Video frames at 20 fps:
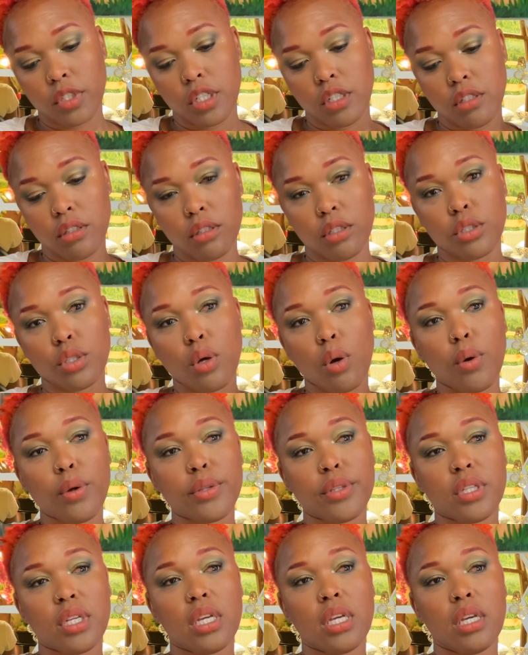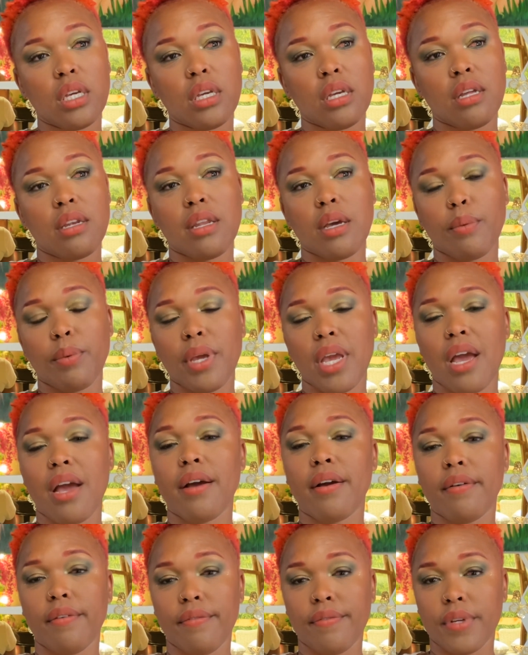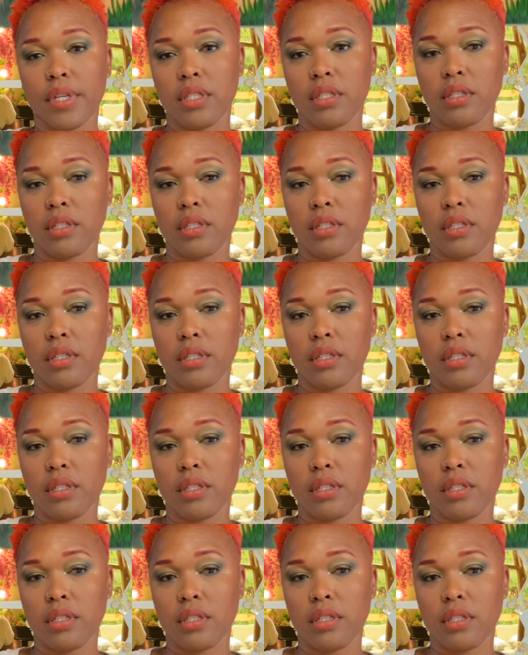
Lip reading: This whole thing that we have